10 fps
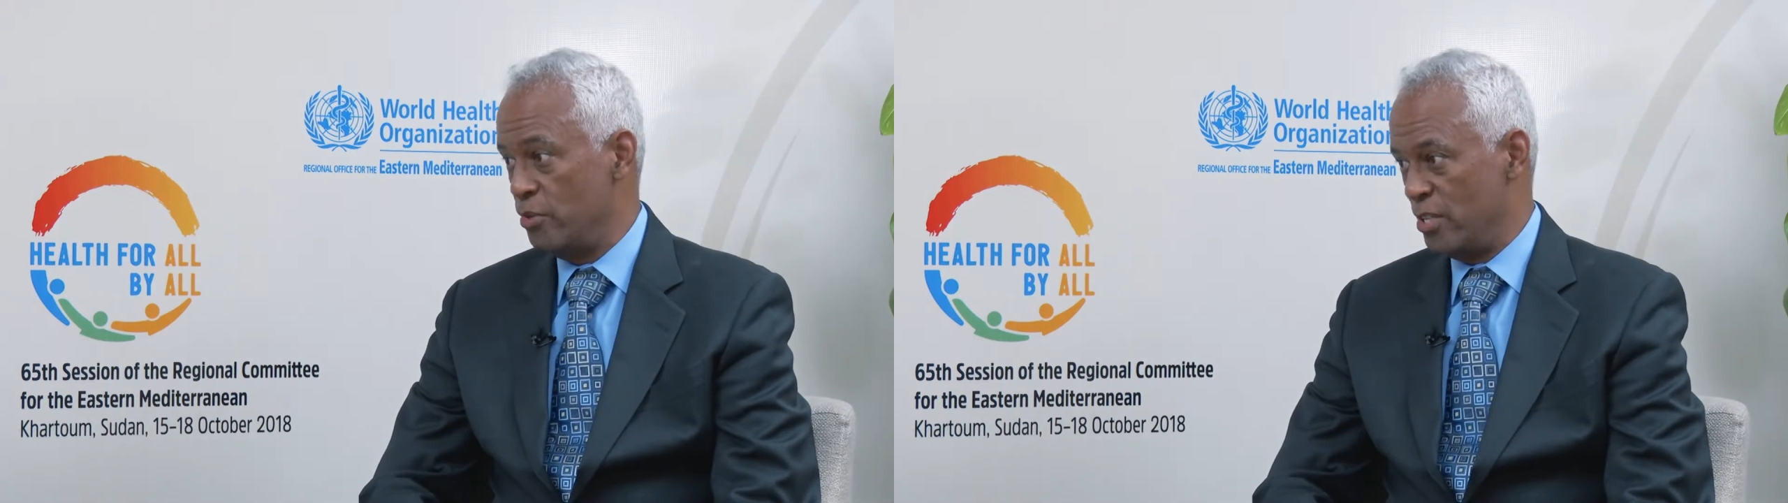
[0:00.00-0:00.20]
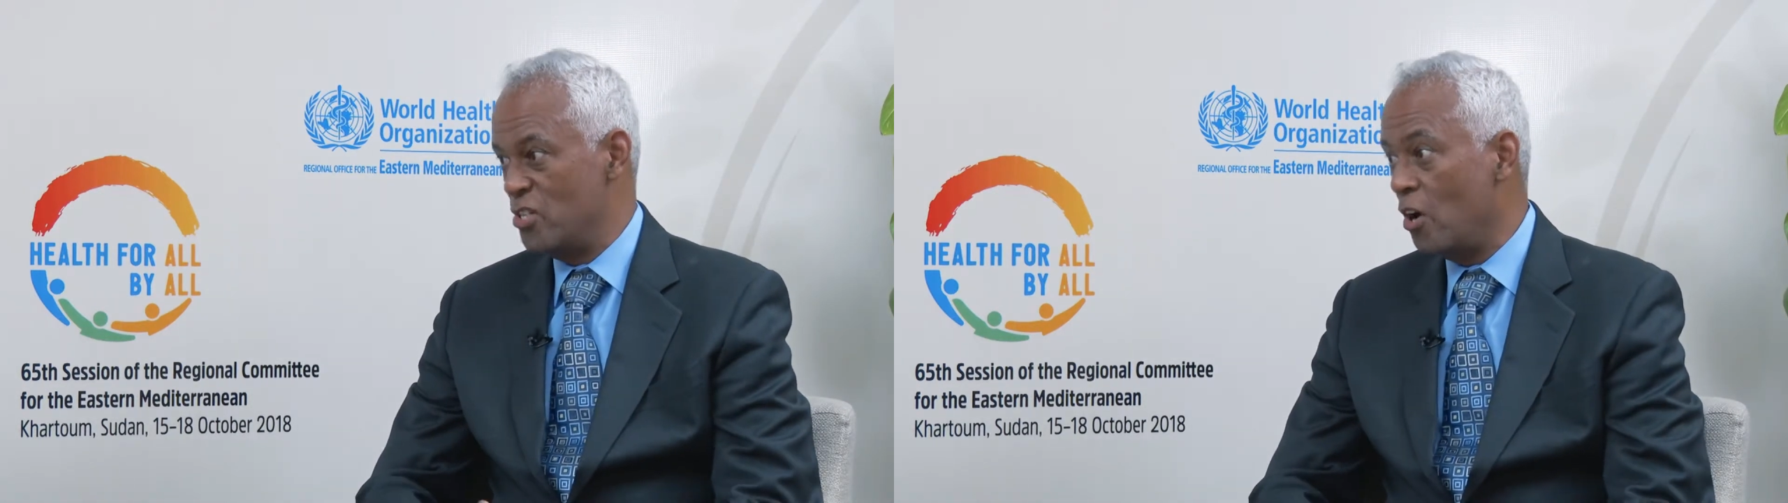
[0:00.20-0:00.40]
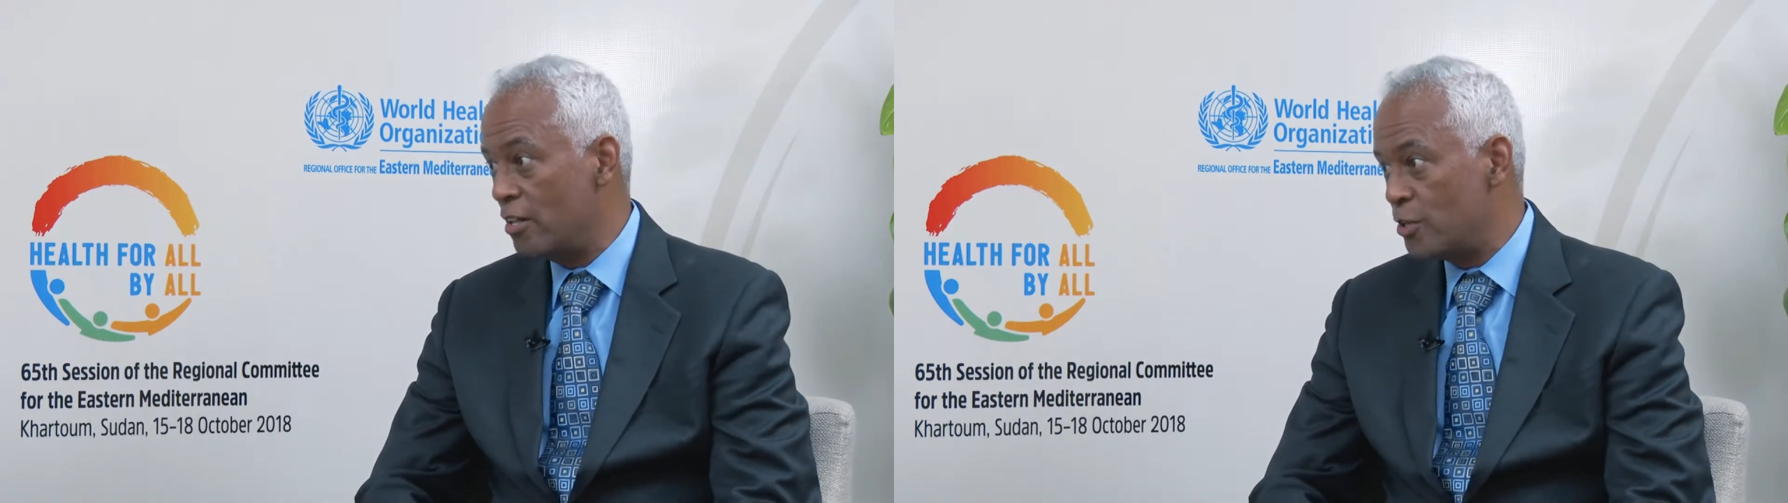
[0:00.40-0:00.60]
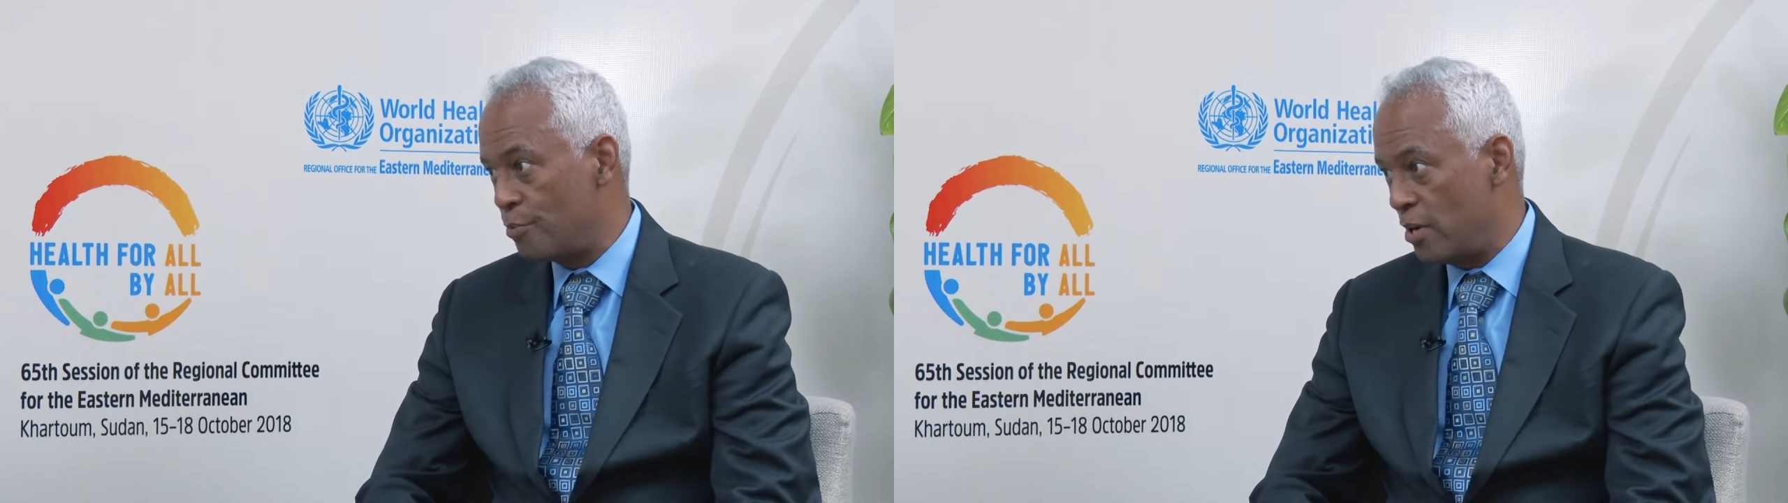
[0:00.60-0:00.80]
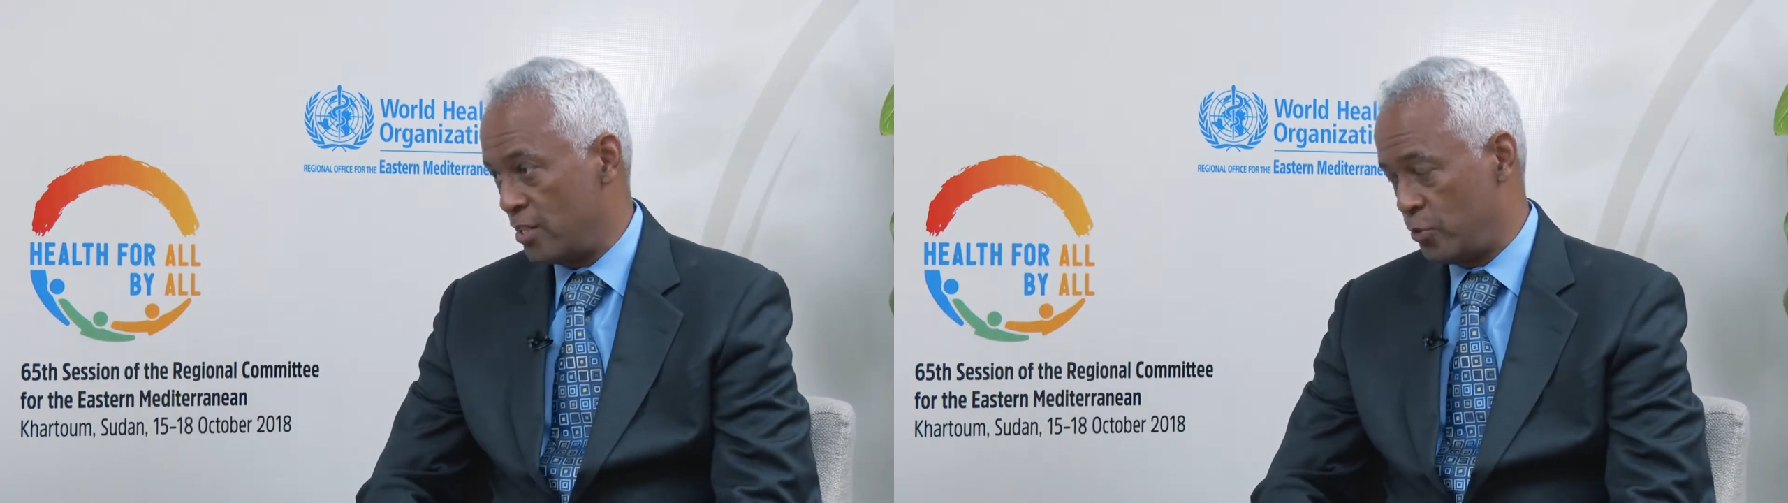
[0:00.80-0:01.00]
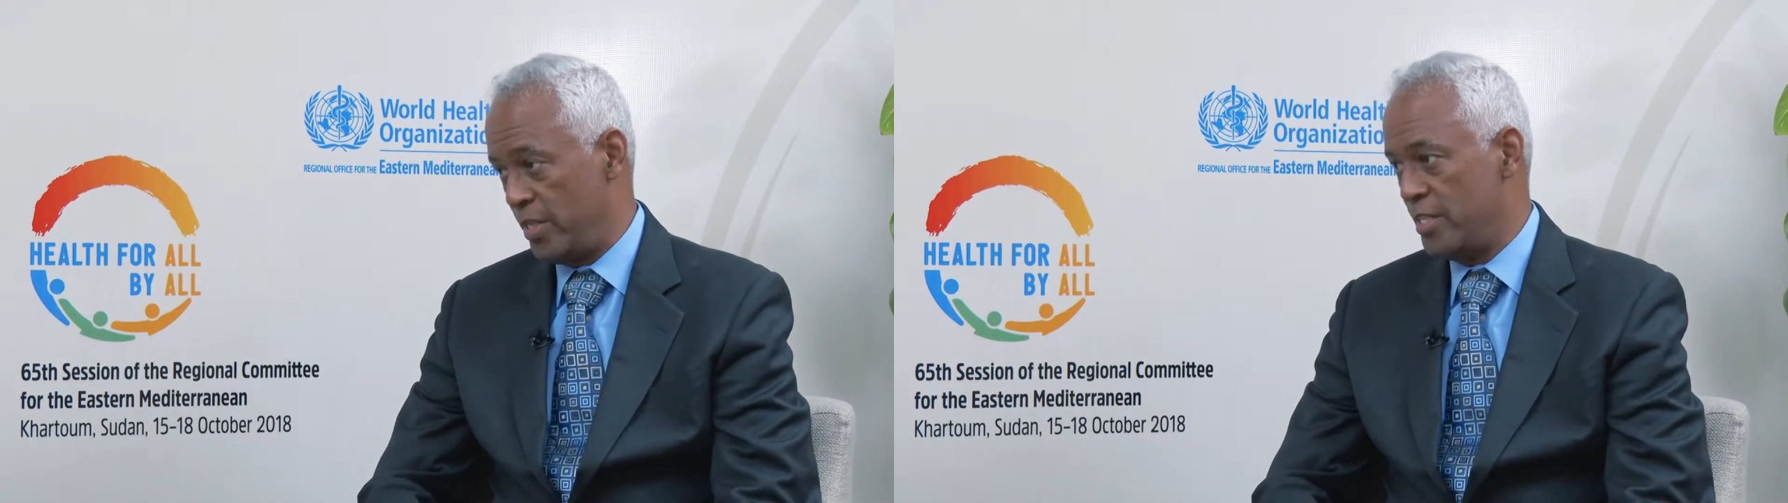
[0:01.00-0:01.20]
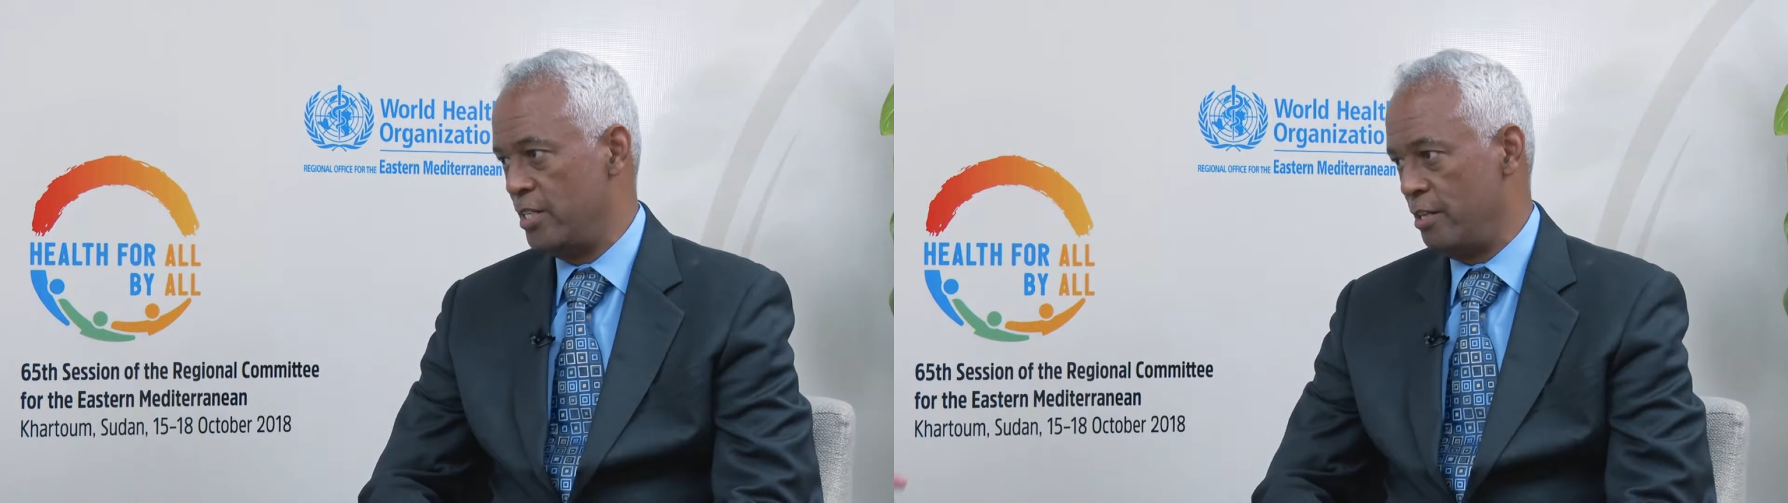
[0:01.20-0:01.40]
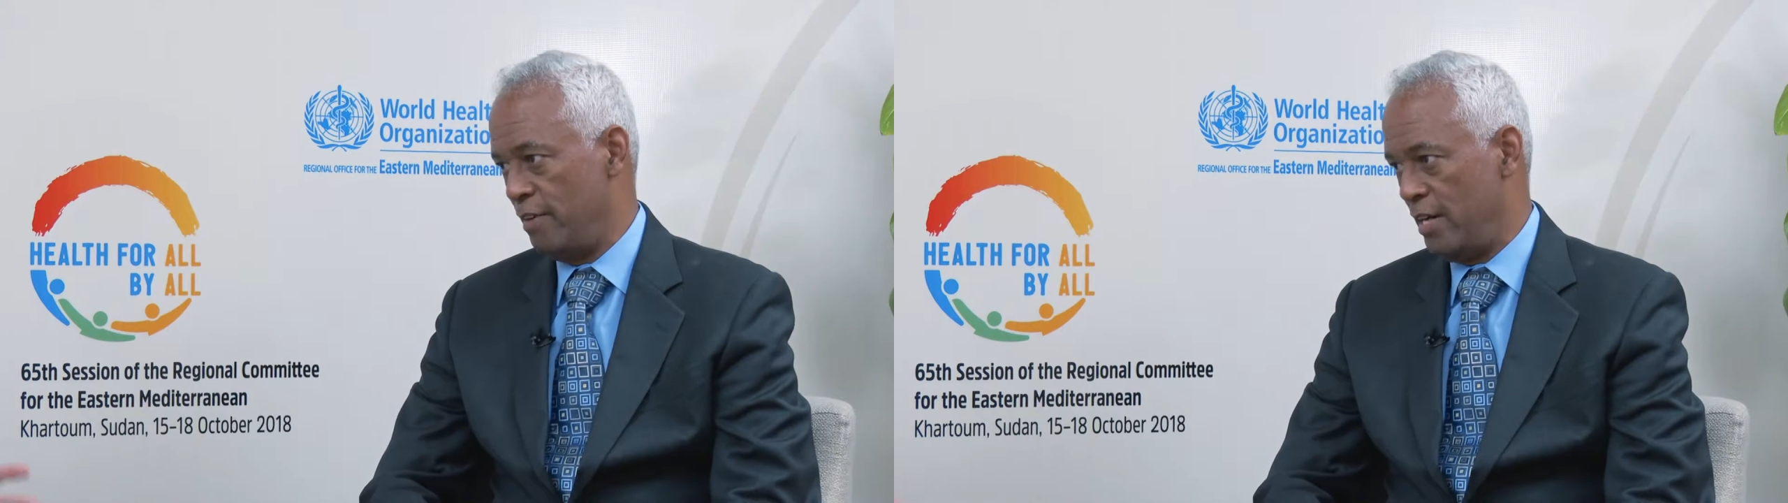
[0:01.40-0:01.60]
the knowledge products we need to develop.